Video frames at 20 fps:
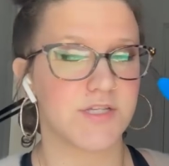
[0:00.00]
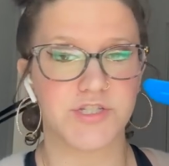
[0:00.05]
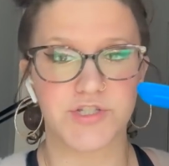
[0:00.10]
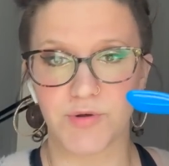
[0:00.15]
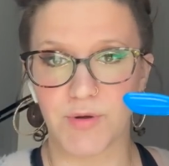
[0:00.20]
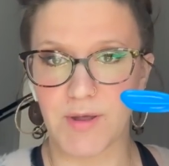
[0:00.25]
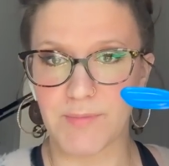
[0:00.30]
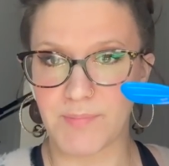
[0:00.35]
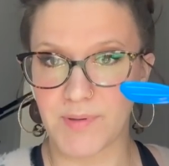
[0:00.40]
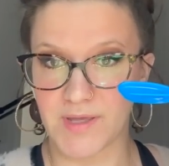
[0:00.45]

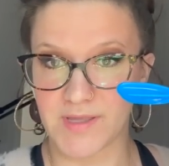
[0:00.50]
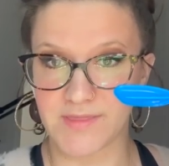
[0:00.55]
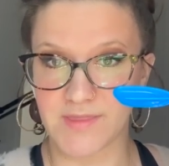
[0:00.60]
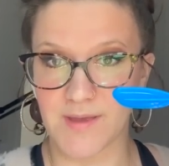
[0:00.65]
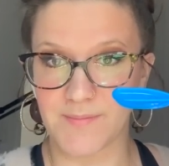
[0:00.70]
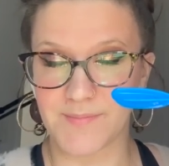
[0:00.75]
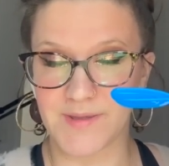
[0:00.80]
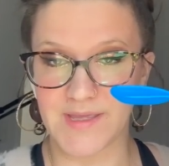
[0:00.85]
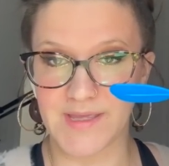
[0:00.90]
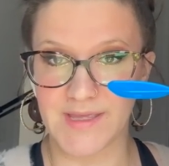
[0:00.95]
so I picked
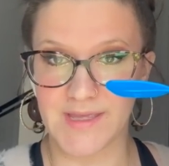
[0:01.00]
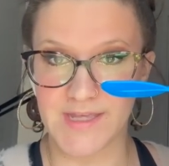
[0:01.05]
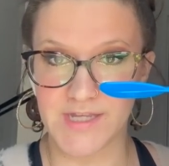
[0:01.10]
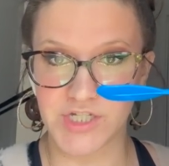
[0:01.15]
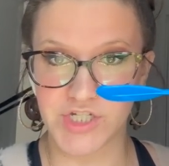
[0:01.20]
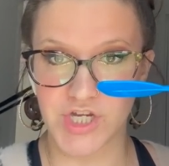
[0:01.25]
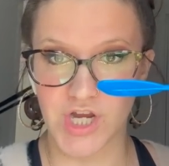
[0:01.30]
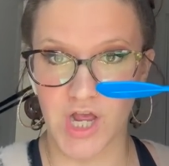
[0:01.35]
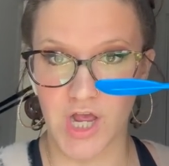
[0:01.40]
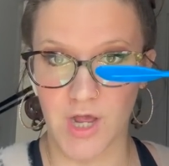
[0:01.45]
them
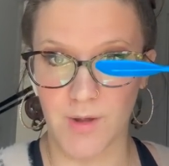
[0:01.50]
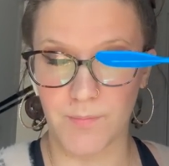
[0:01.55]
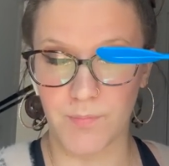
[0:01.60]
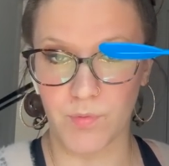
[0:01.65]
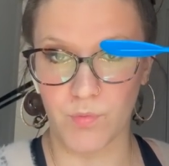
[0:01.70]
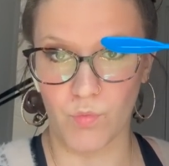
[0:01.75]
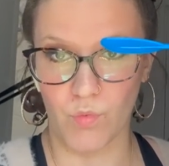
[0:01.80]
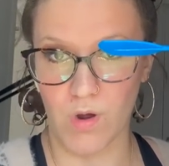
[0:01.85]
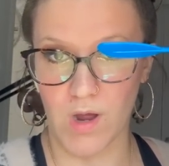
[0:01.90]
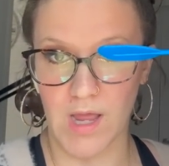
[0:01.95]
each up
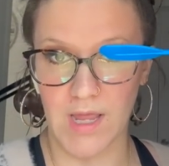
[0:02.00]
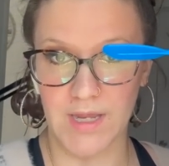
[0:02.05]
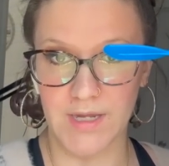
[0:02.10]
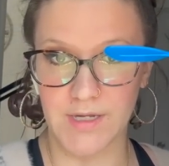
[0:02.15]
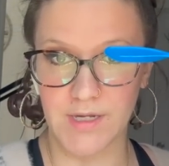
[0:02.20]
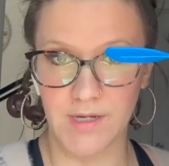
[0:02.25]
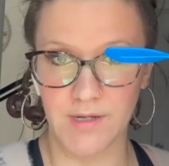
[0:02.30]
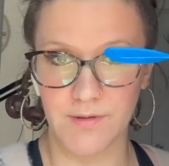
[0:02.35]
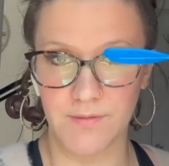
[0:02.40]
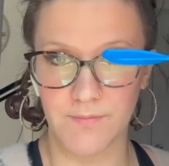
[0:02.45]

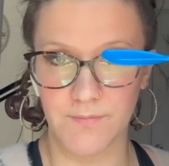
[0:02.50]
one.